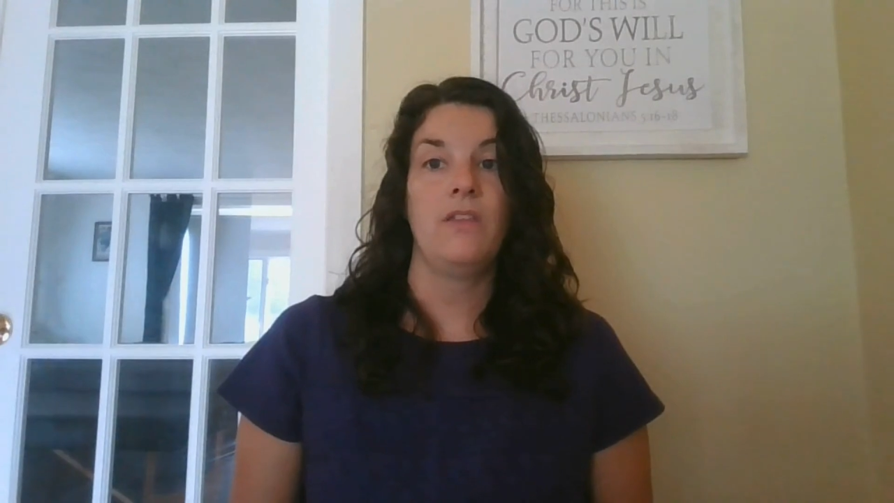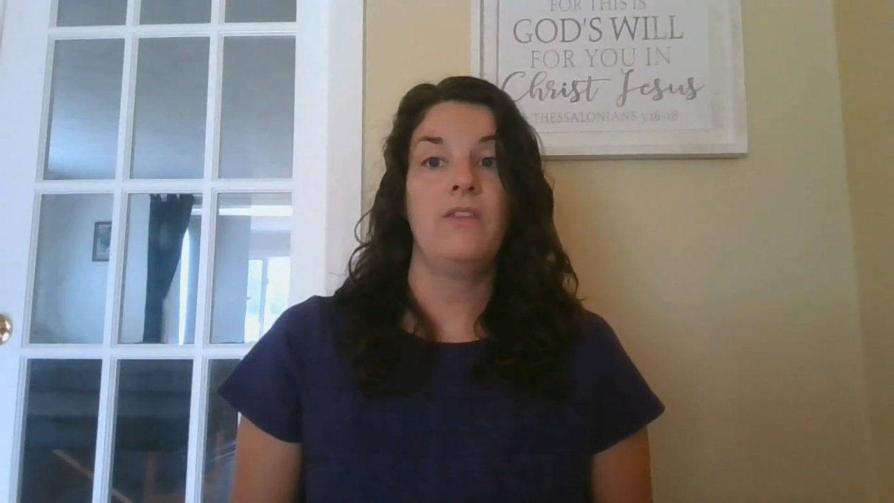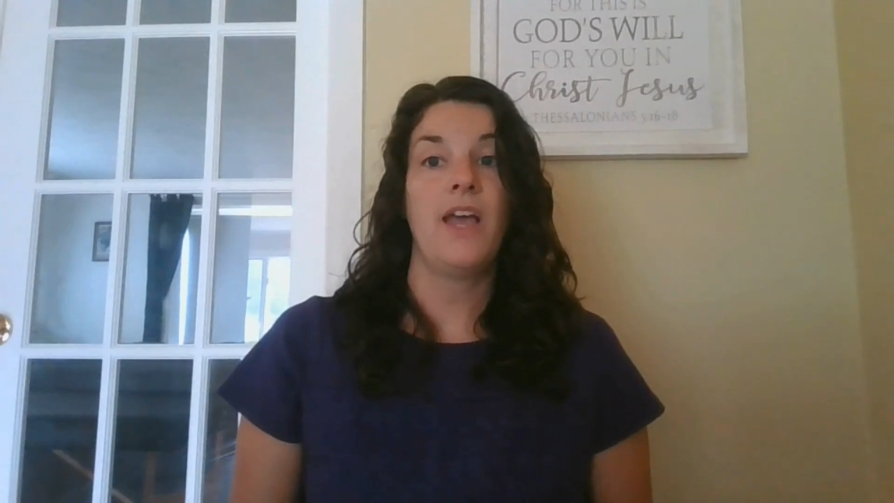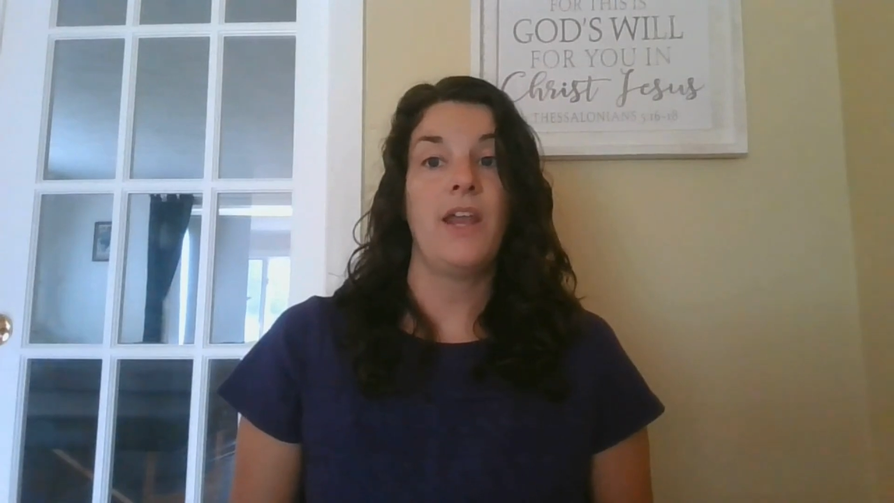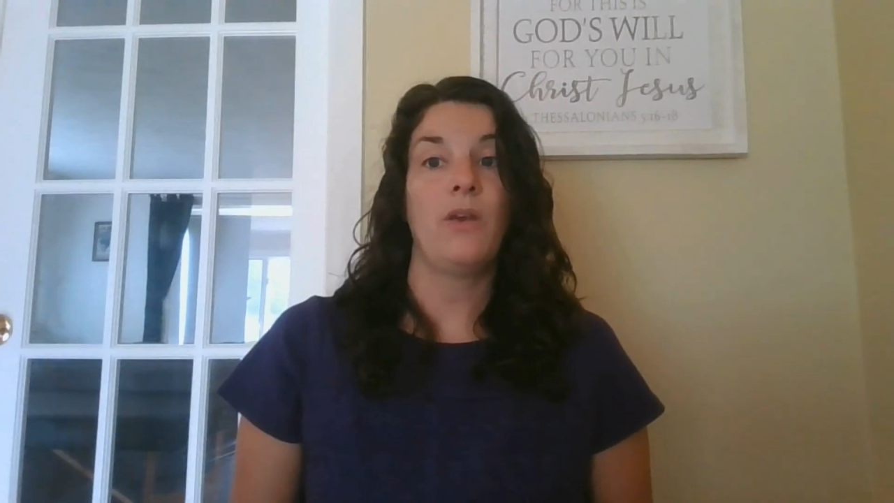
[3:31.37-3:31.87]

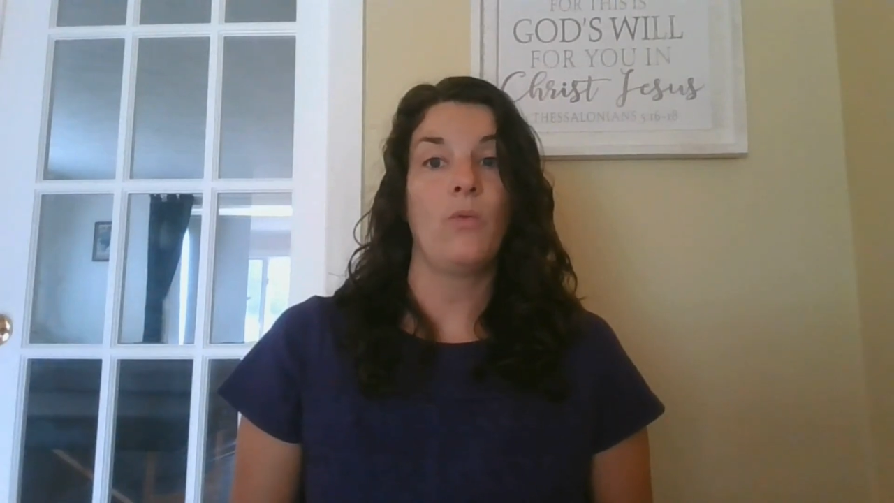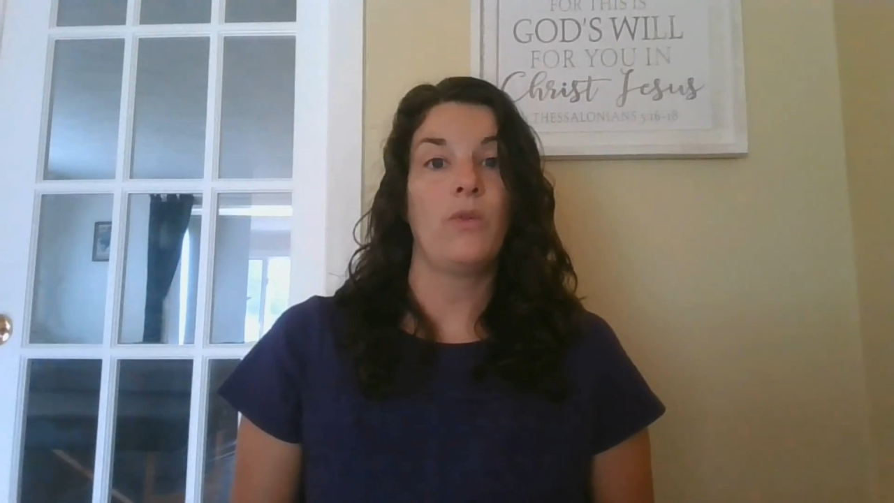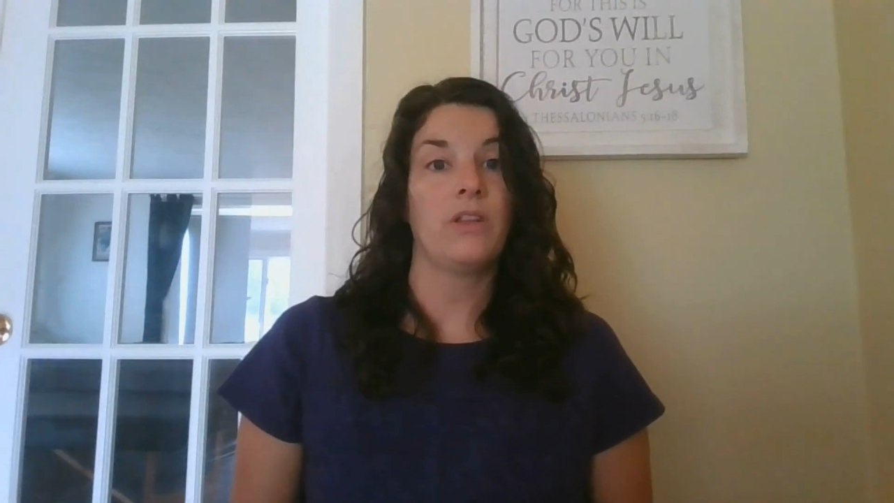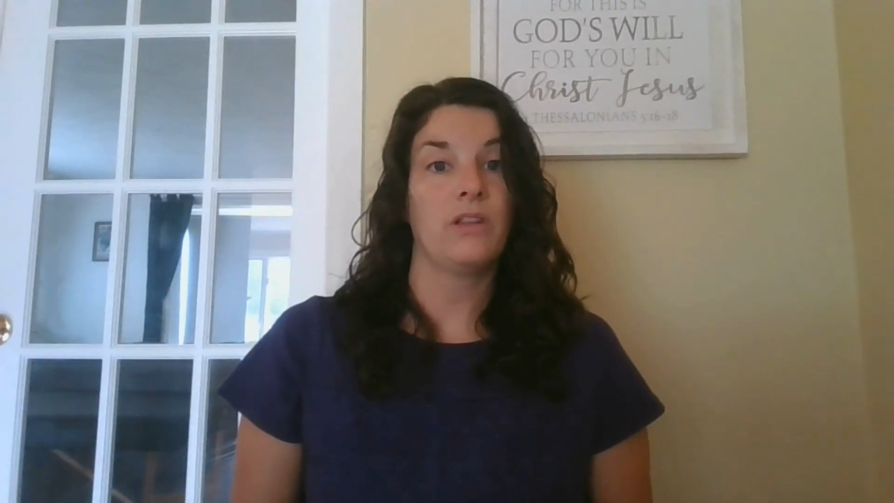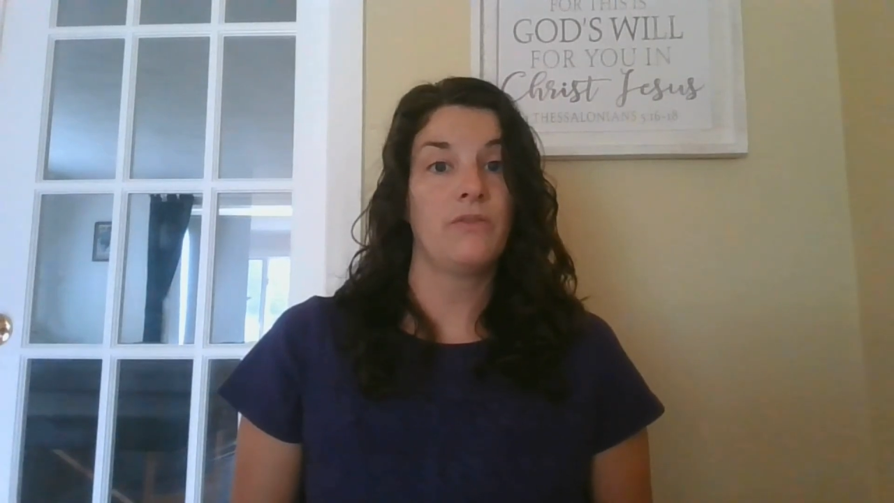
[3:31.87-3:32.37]
then when
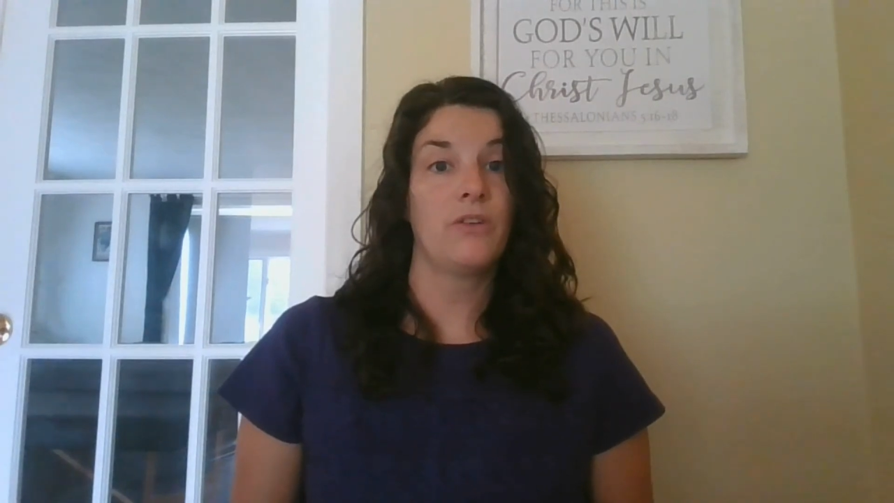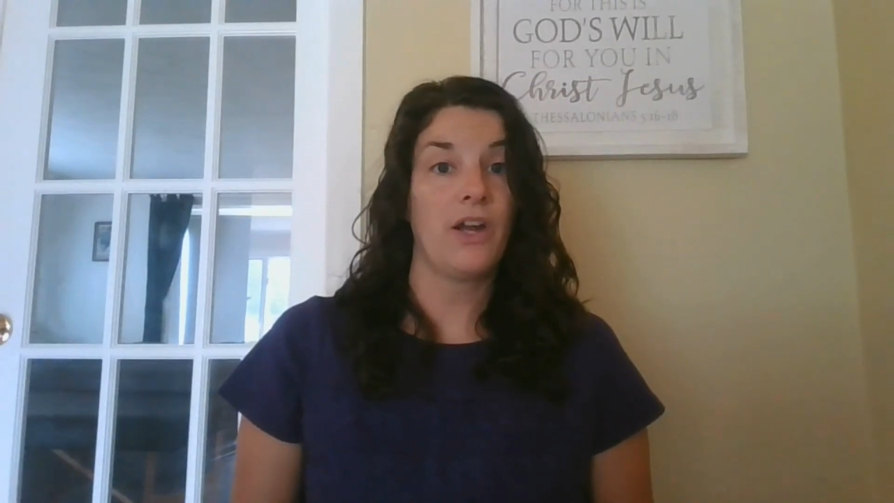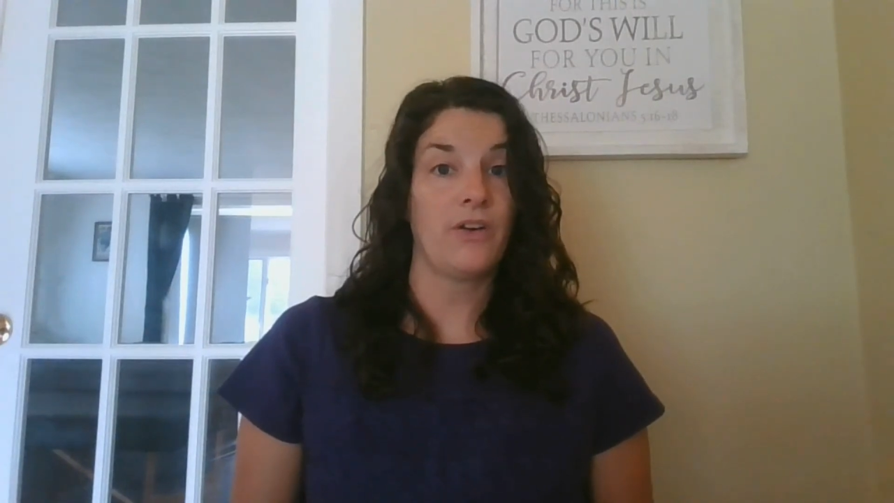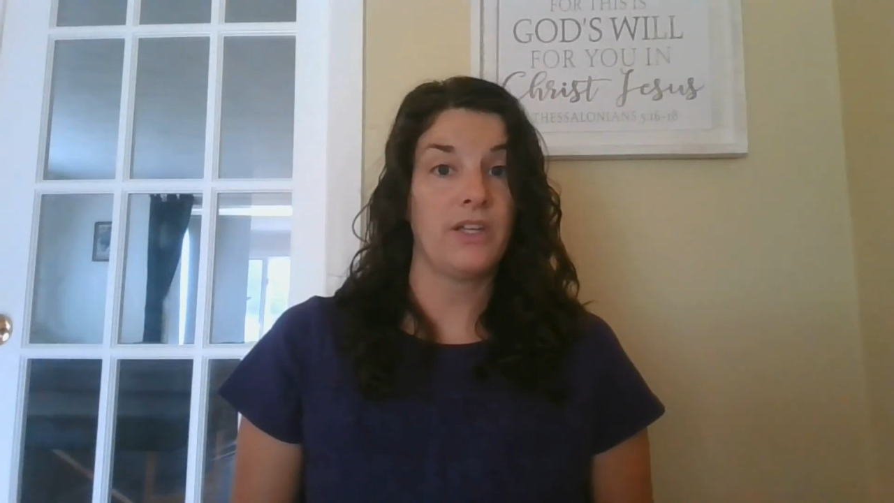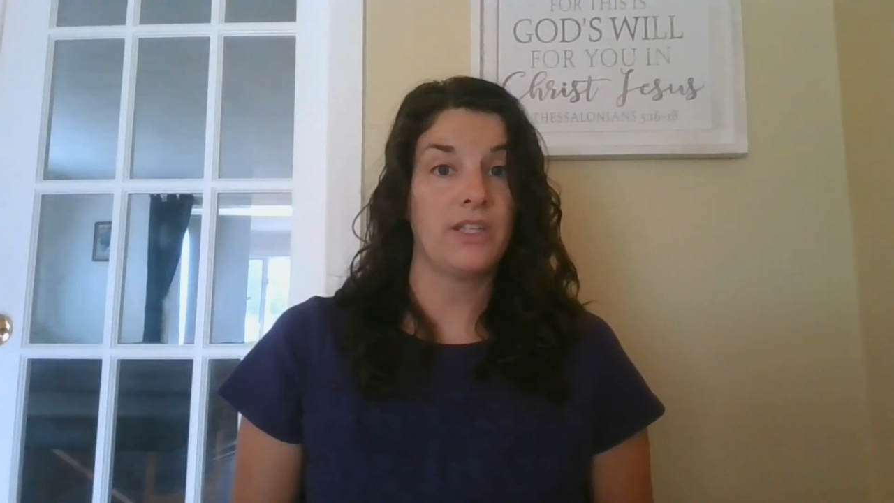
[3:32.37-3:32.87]
the liver area